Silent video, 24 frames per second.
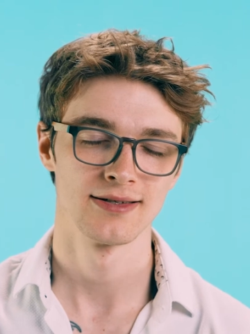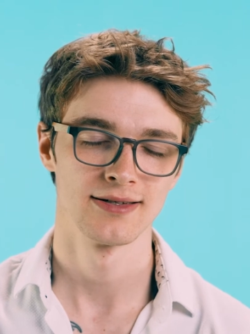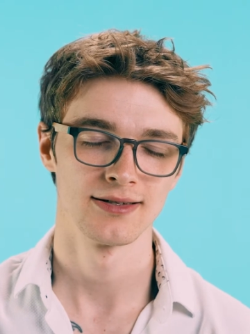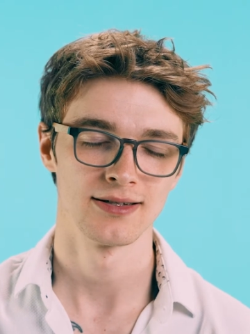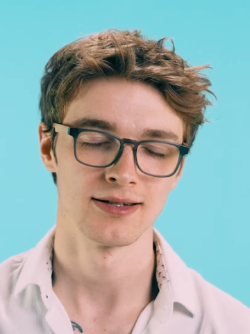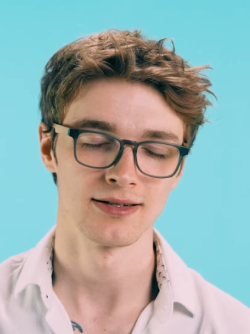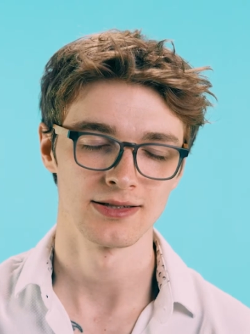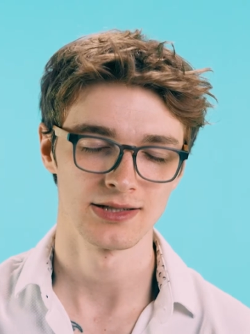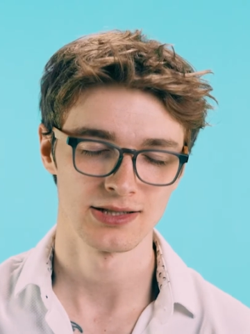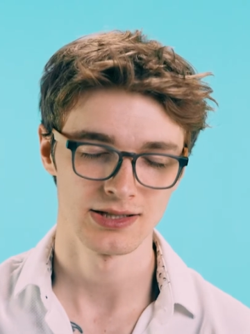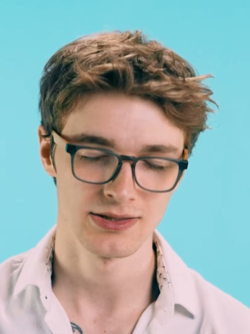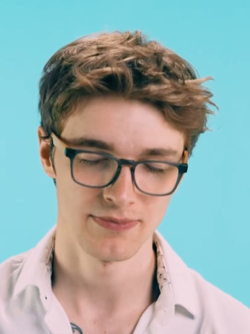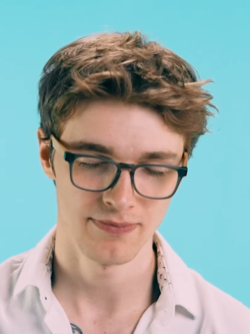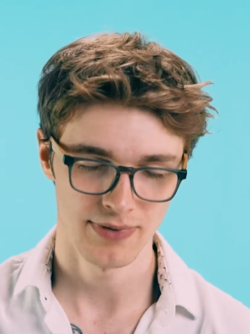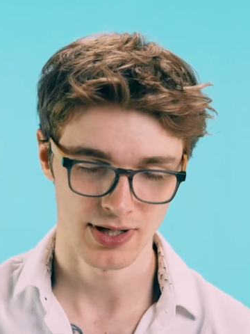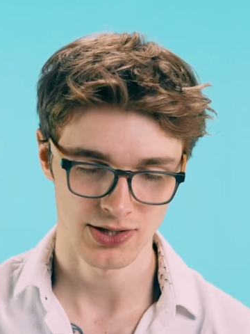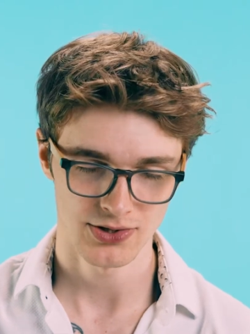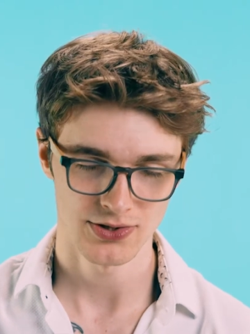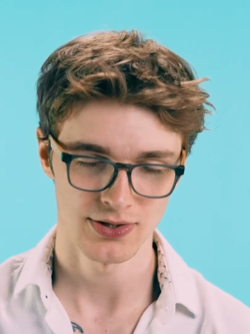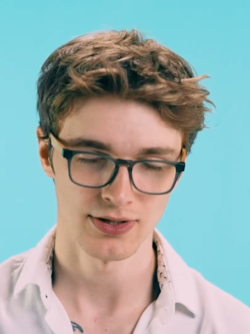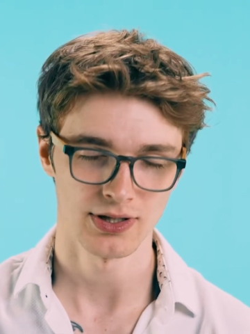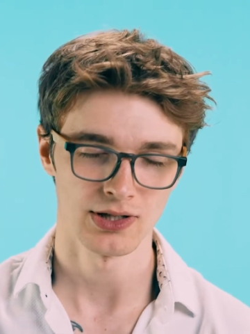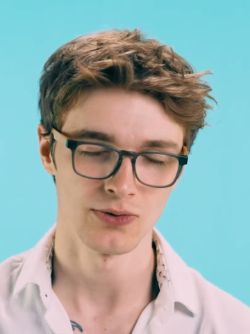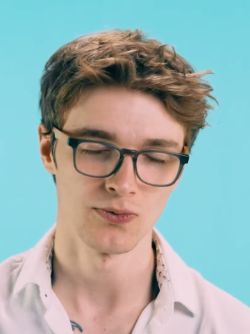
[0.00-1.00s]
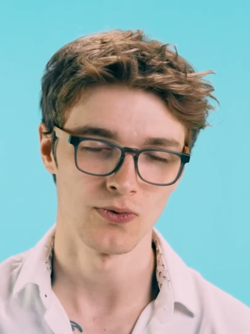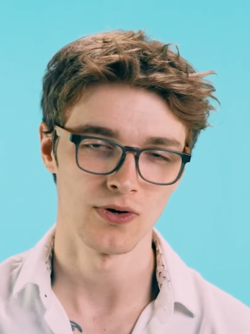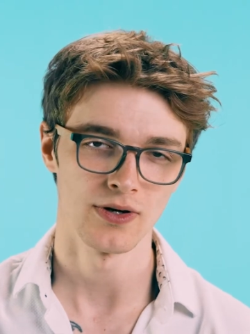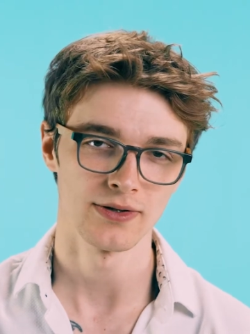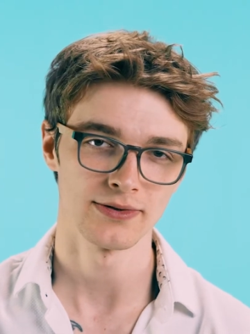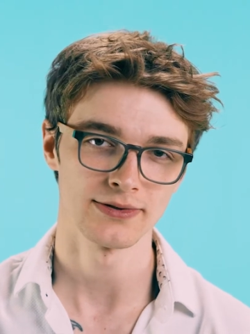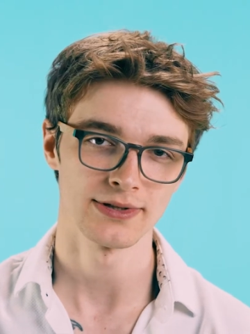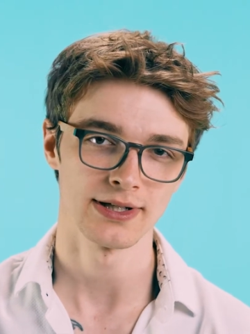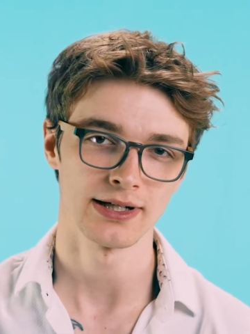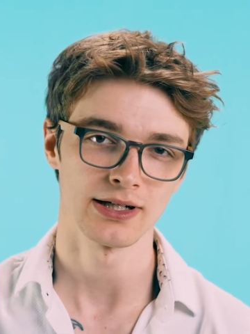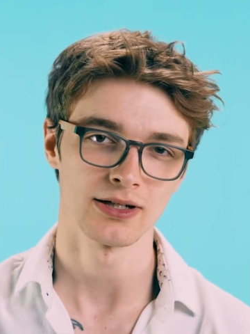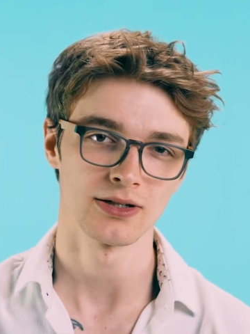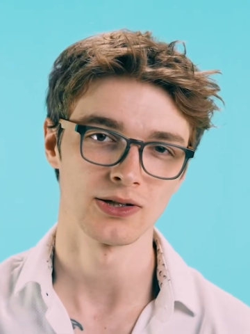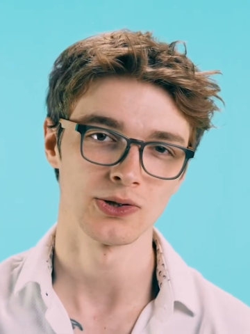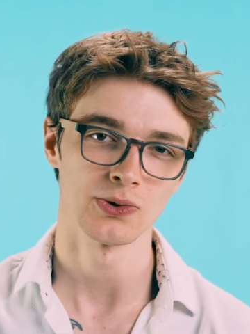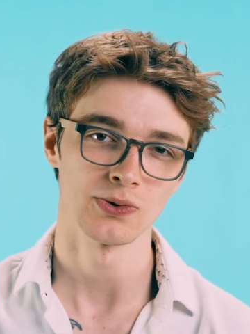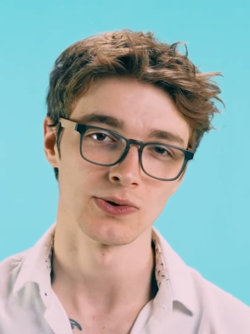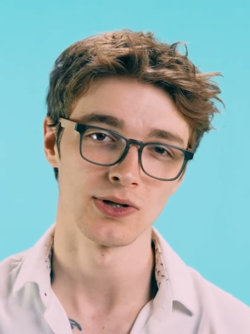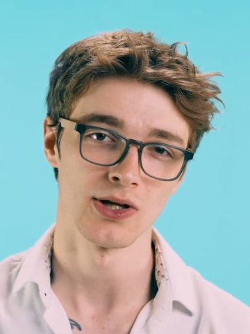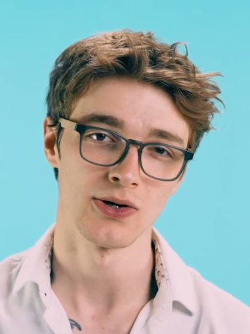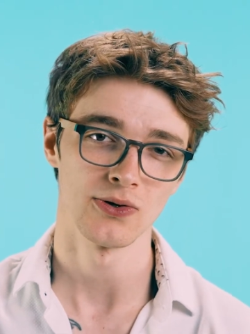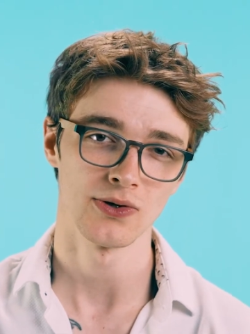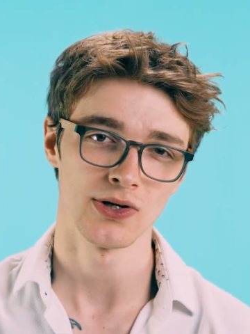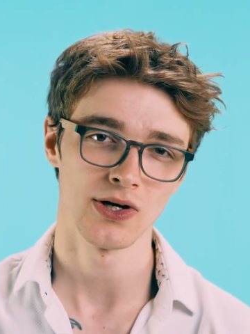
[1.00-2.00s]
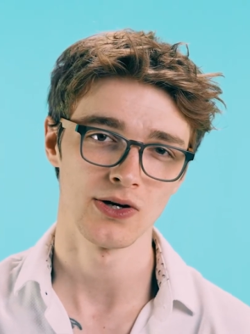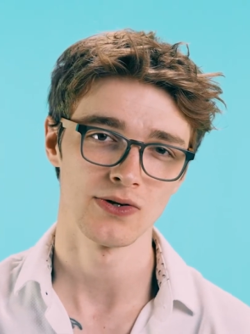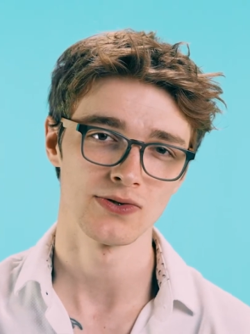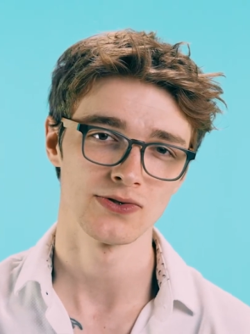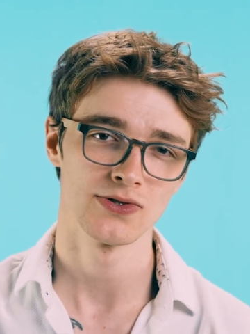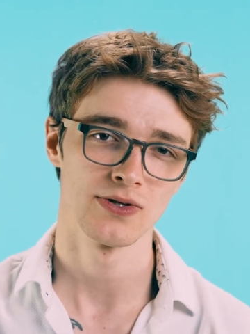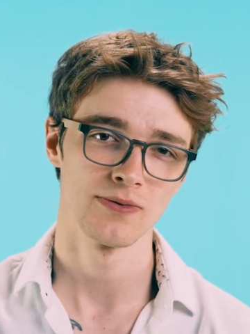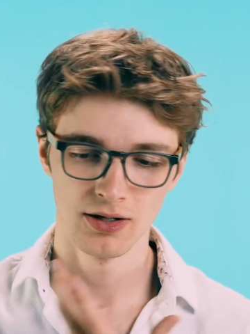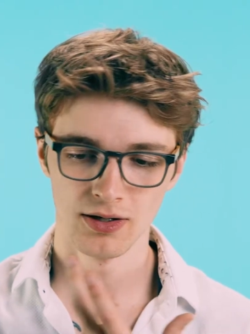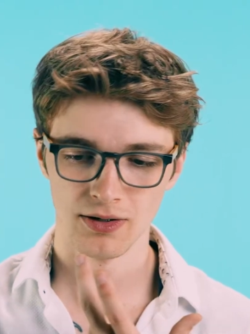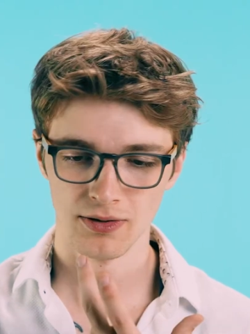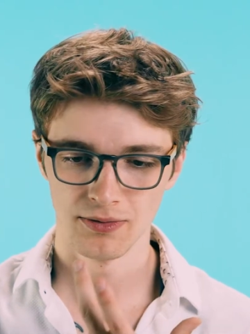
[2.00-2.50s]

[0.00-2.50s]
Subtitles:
especially ones that include logos.